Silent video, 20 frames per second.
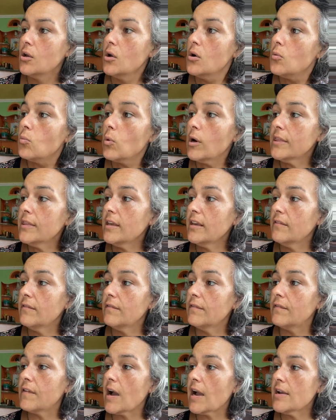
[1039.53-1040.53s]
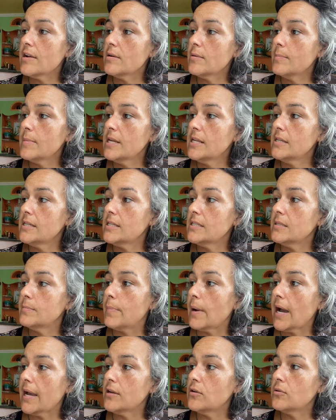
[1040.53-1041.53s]
When the environment is
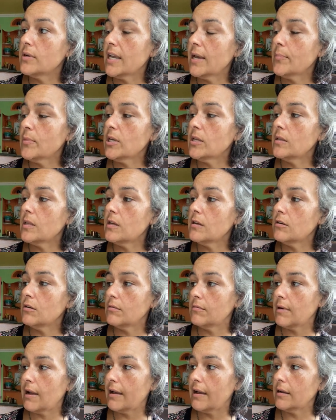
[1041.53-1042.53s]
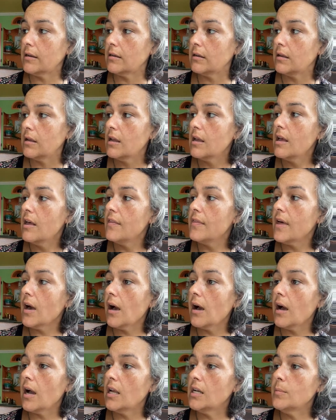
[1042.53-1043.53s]
biochemically correct, the
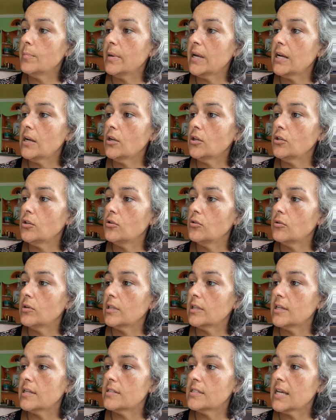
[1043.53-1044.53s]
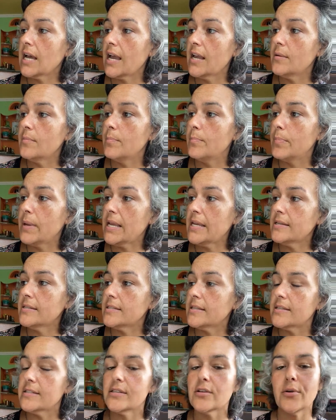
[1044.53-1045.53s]
unpaired nucleotide
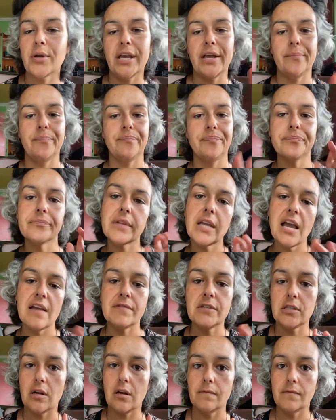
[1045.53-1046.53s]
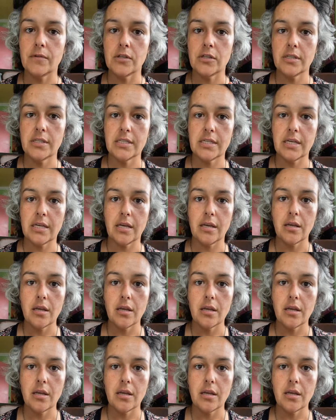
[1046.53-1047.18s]
bases... Okay, I have to stop for just a second.